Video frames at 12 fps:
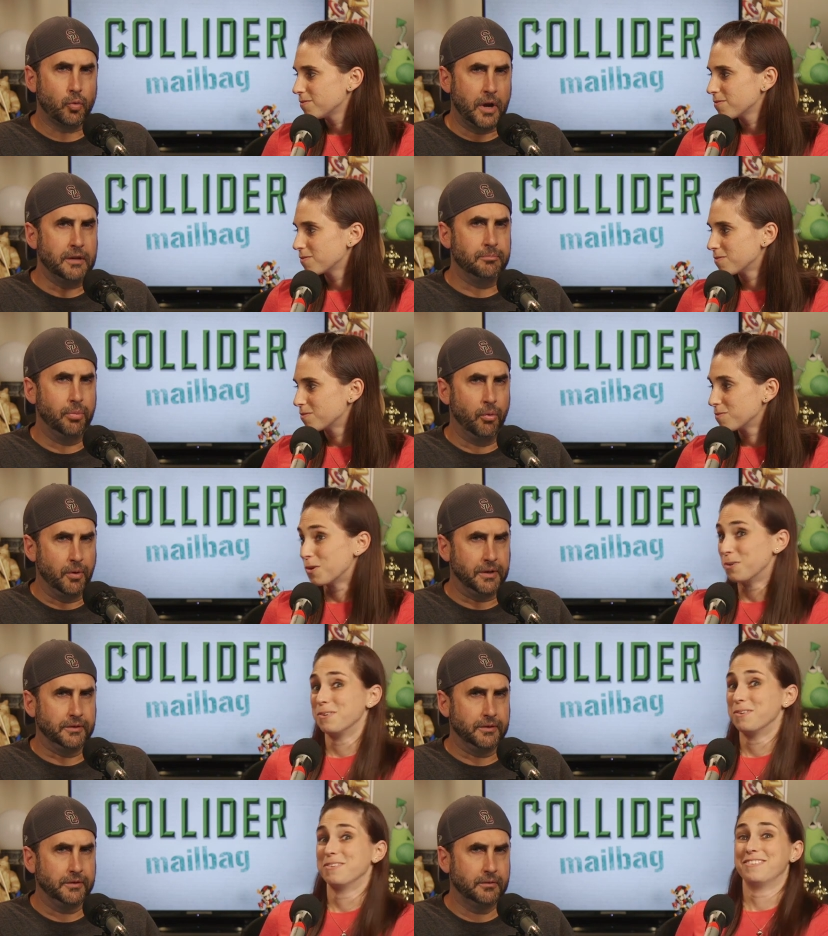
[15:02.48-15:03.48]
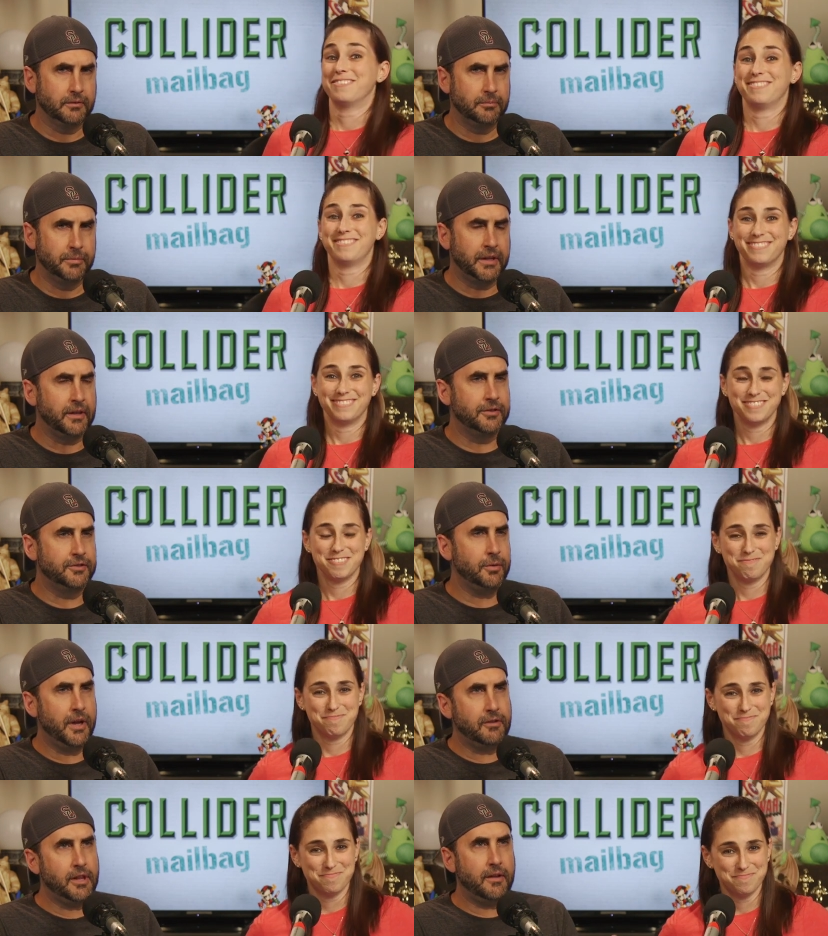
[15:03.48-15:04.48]
Speaker 1: great points, because
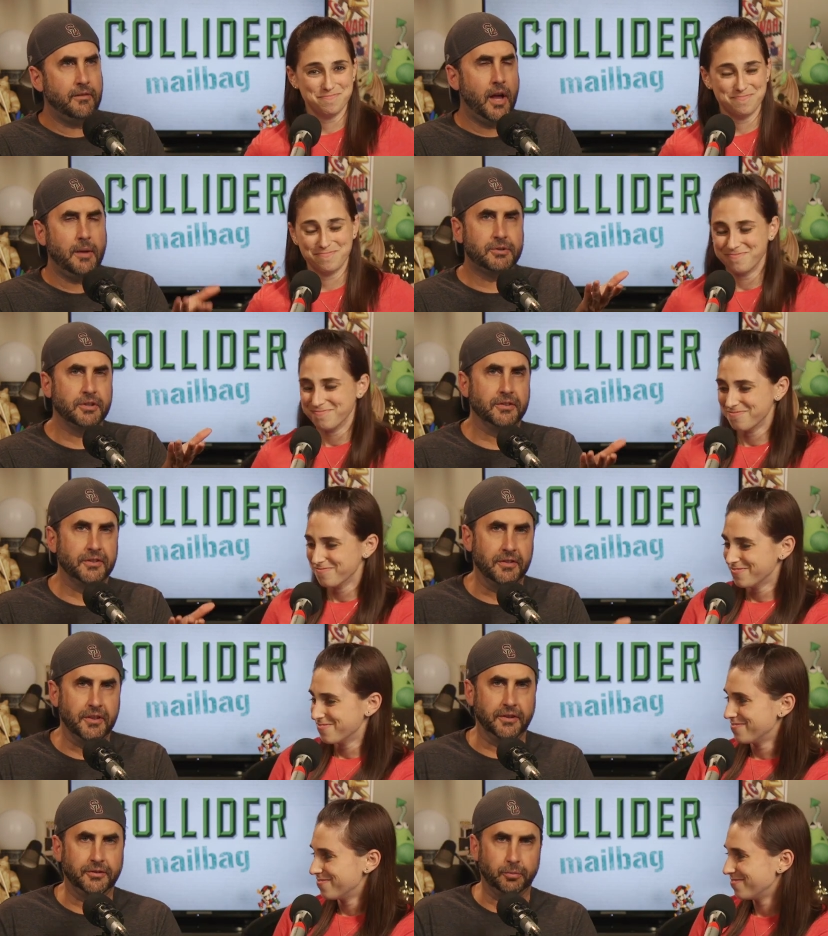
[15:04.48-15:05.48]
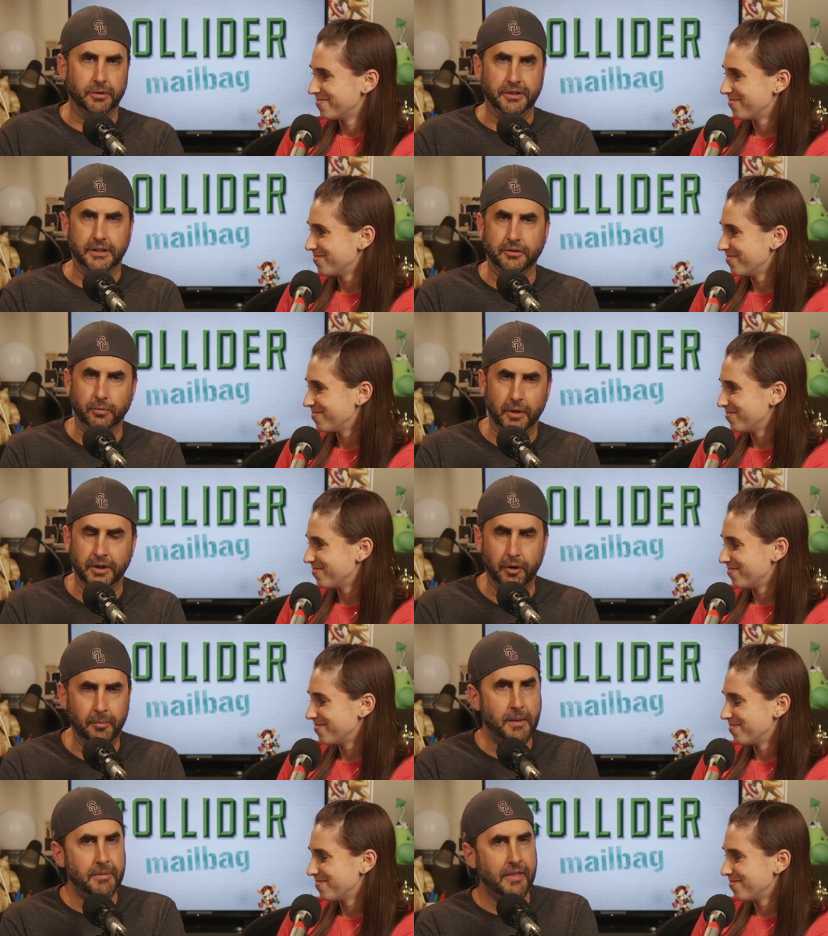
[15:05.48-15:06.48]
you have a lot of options in this release
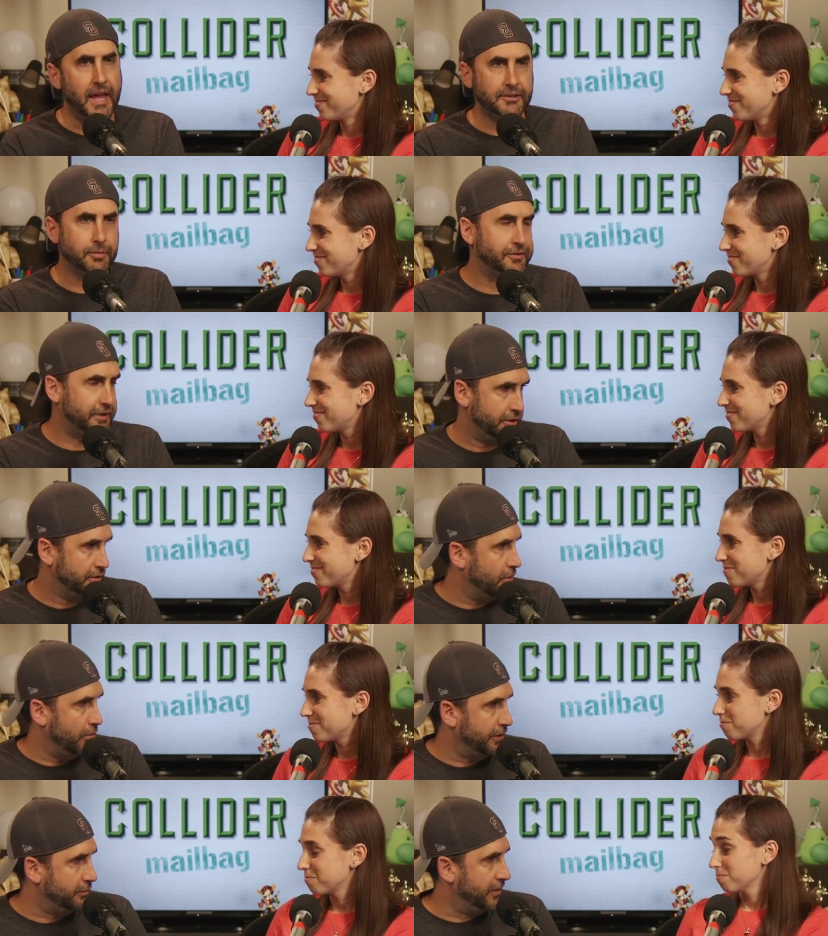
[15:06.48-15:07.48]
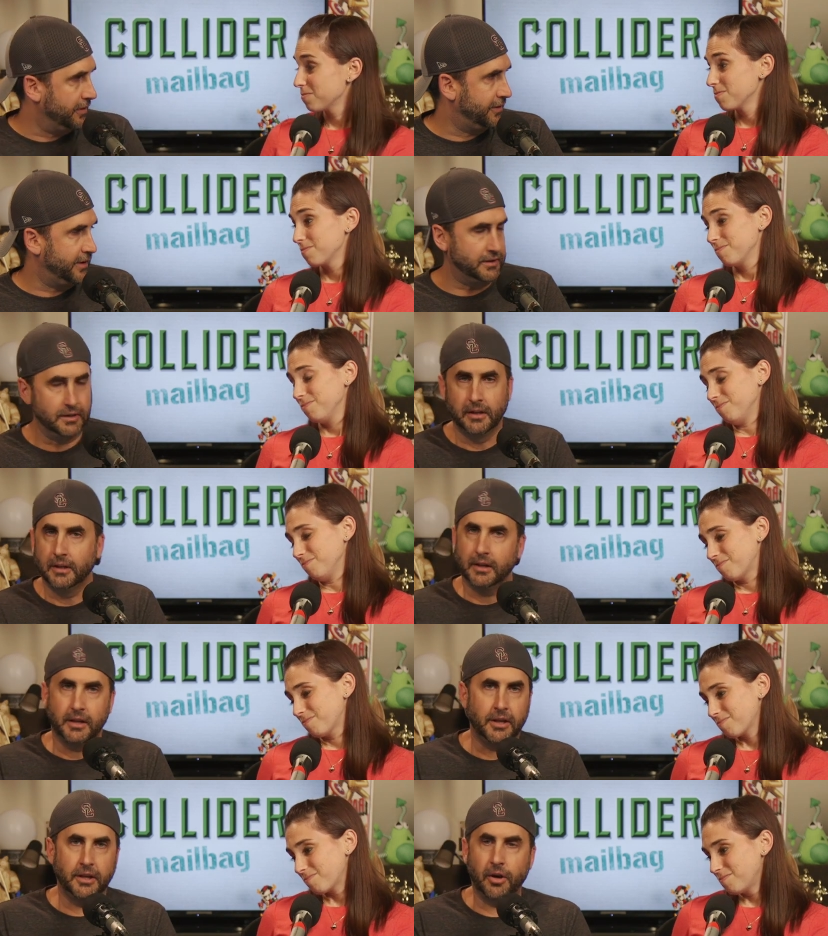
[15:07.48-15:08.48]
window. Maybe that's what they're going with. And,
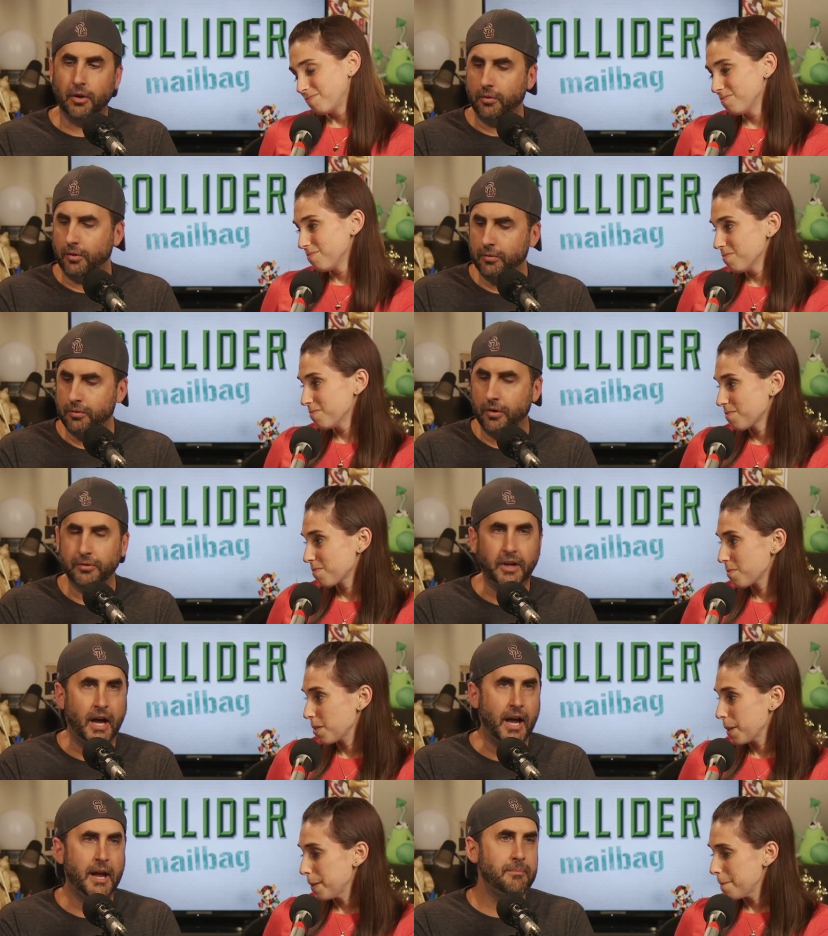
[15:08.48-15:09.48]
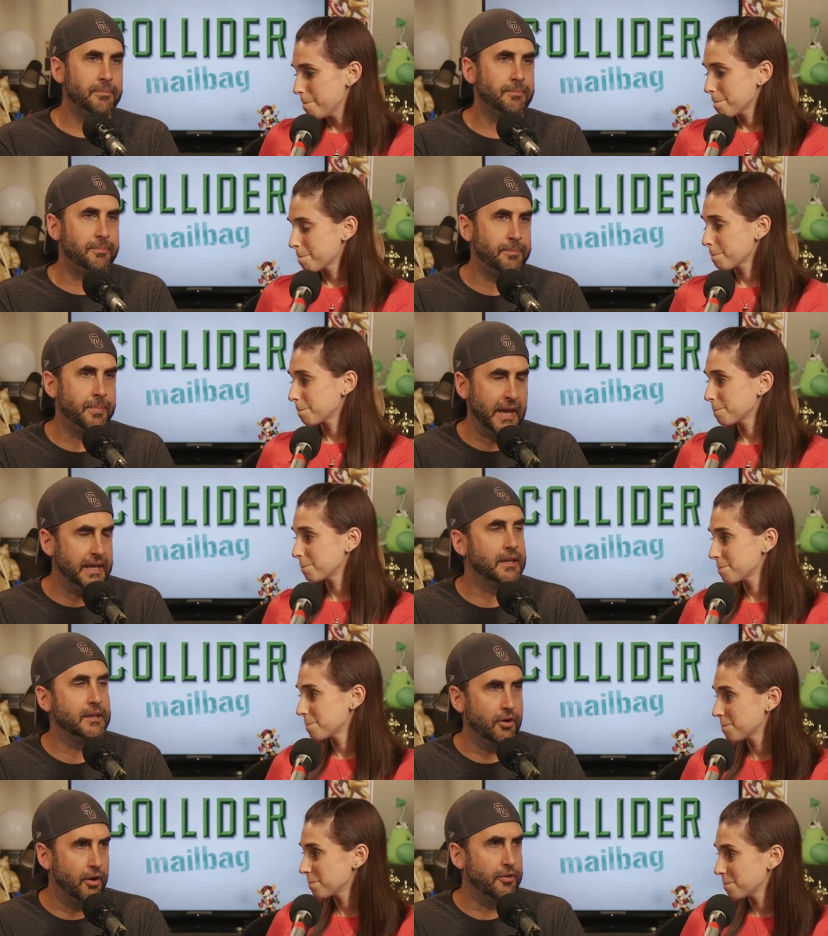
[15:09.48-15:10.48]
you know, who knows? I'm
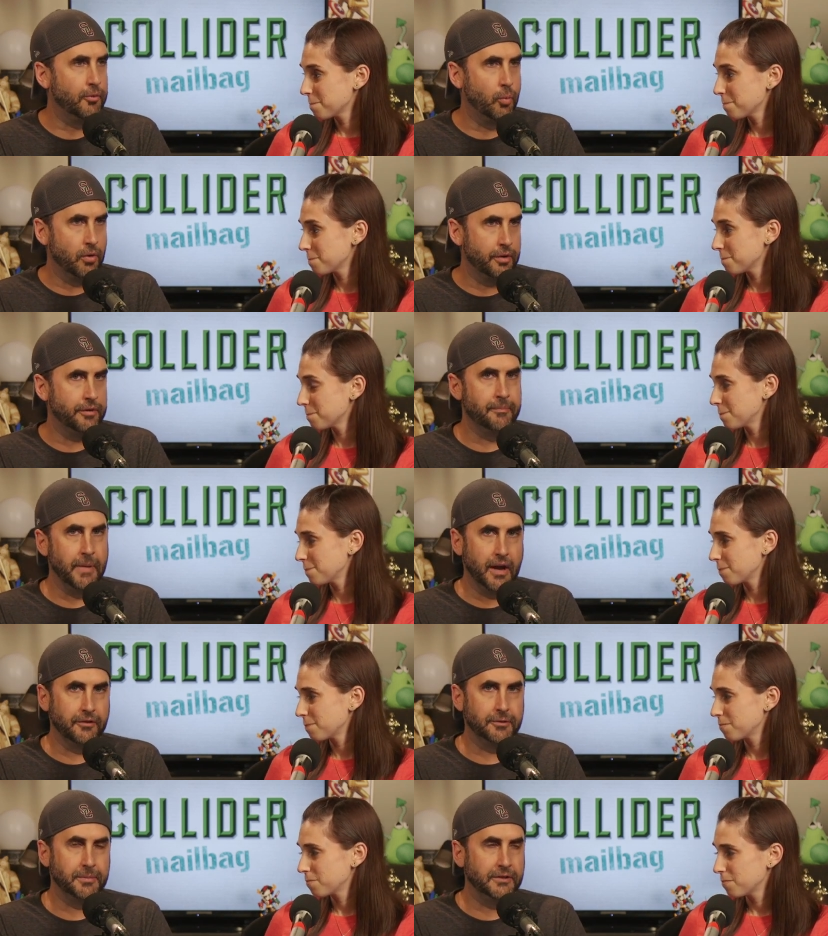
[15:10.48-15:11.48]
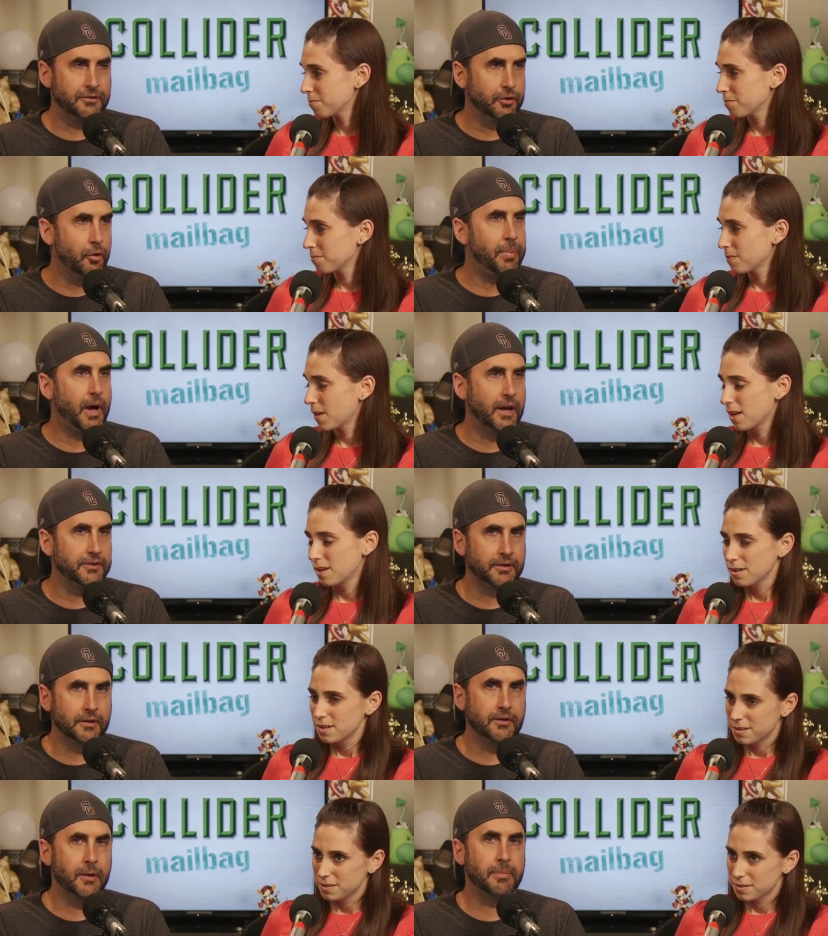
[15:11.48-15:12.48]
banking on the word of mouth to be so
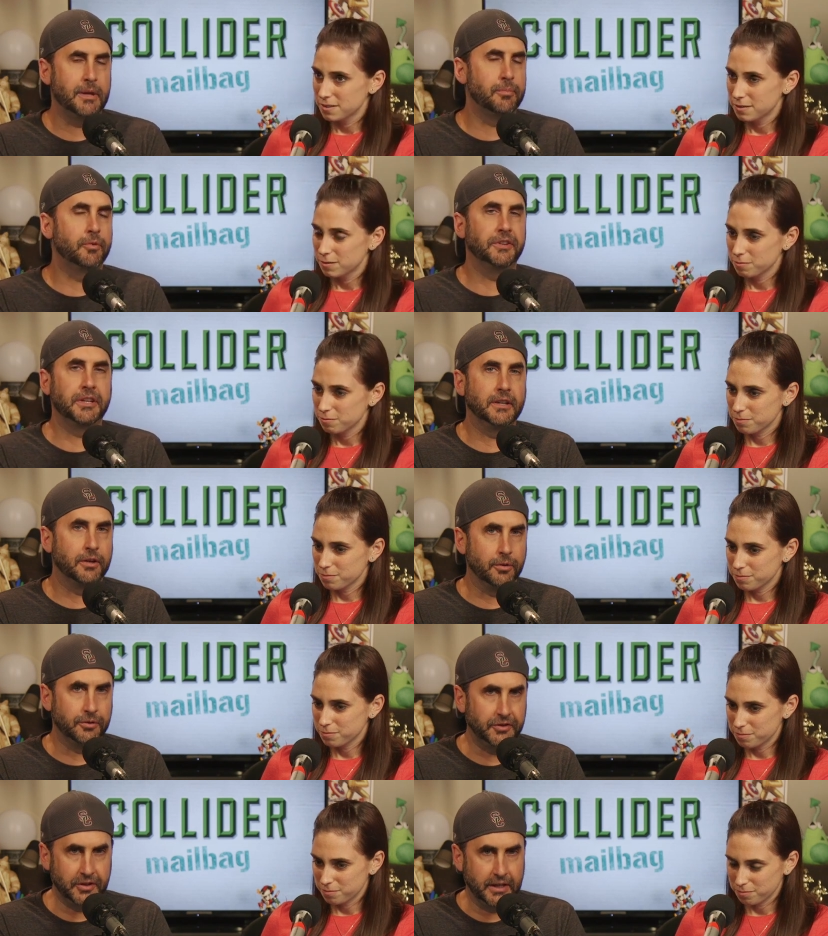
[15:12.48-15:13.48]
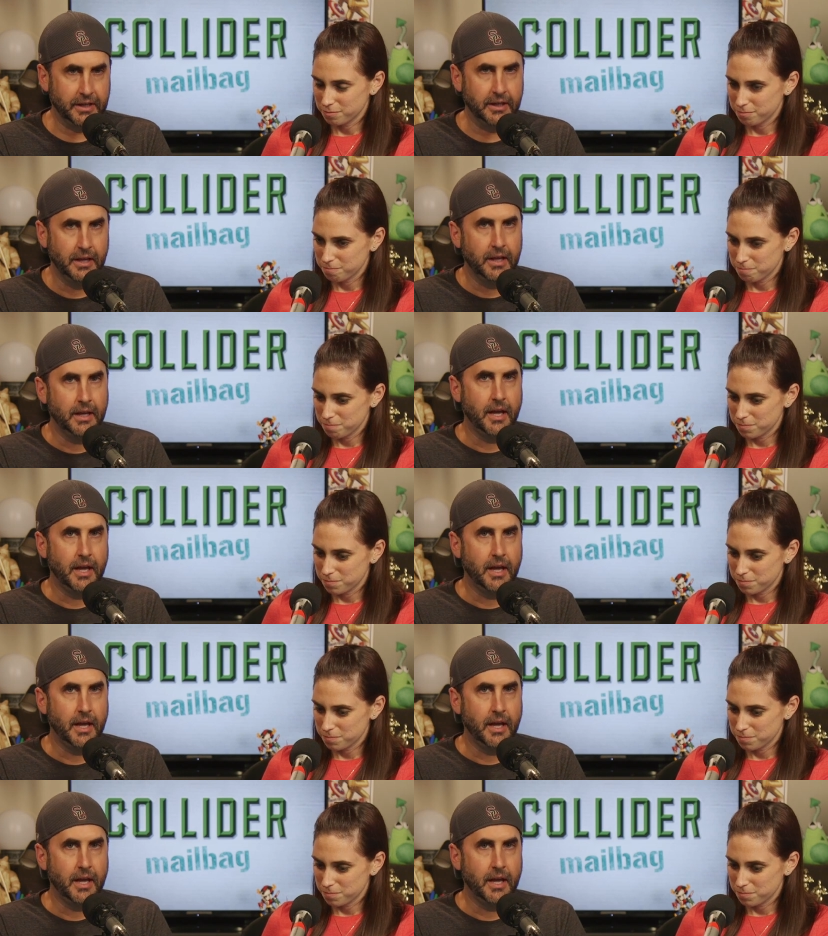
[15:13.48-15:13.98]
positive that people need to go see it.